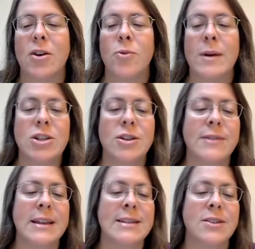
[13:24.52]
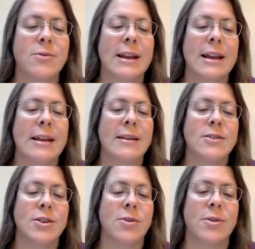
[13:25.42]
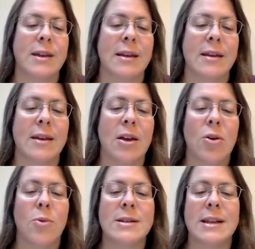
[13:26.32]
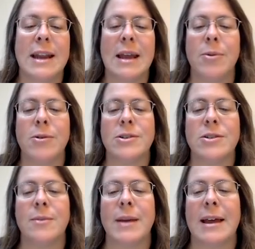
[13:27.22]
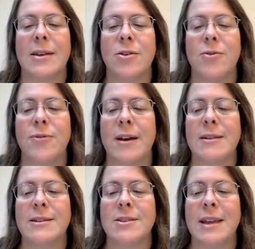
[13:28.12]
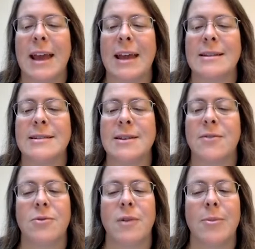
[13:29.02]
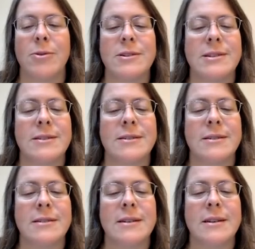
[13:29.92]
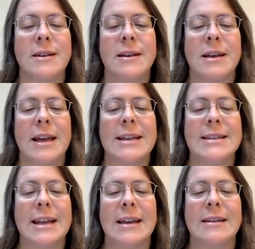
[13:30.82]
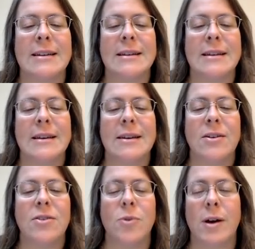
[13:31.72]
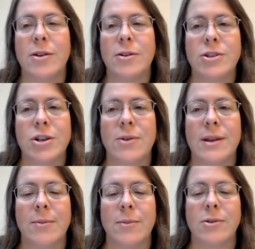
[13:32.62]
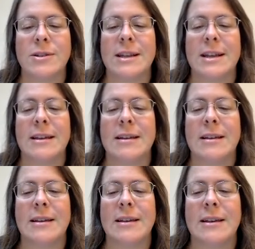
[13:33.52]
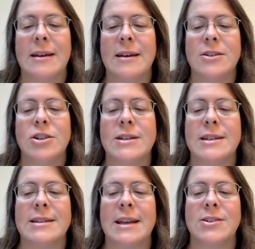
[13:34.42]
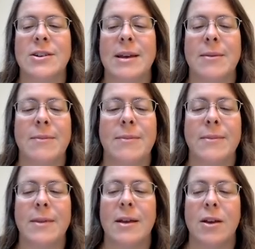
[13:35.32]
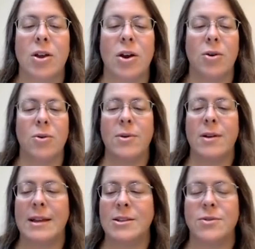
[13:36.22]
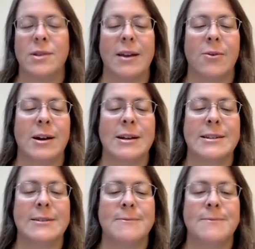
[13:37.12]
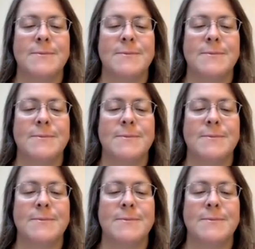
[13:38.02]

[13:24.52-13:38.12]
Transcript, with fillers: Which of these three, do you think, was a neighbor to the man who fell into the hands of the robbers? He said, The one who showed him mercy. Jesus said to him, Go and do likewise.